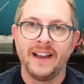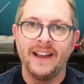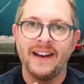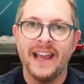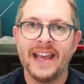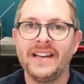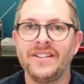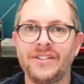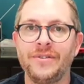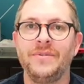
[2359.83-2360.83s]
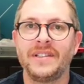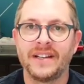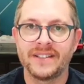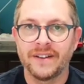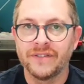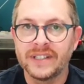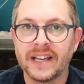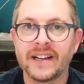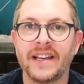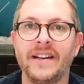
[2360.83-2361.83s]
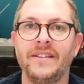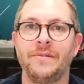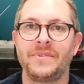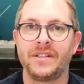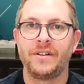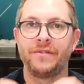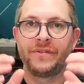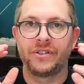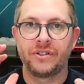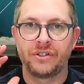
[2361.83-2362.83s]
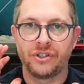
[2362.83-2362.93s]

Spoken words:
and any student that has ever dedicated themselves